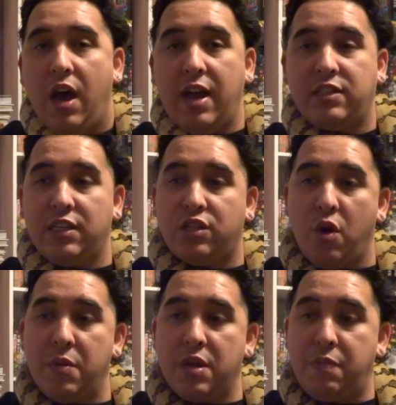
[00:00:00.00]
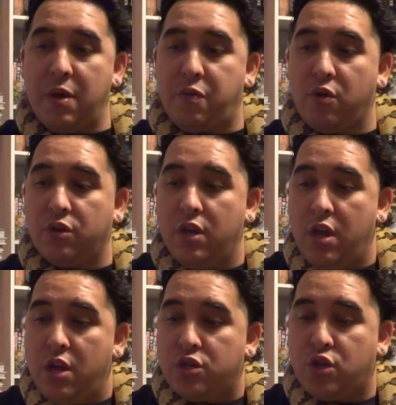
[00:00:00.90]
I see so many people
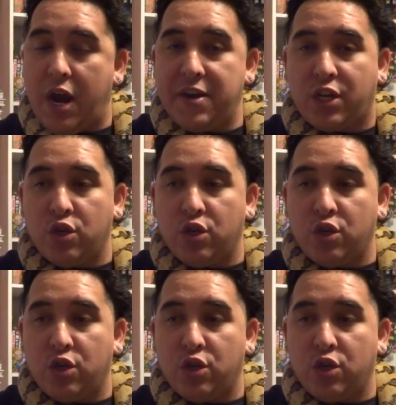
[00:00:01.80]
trying to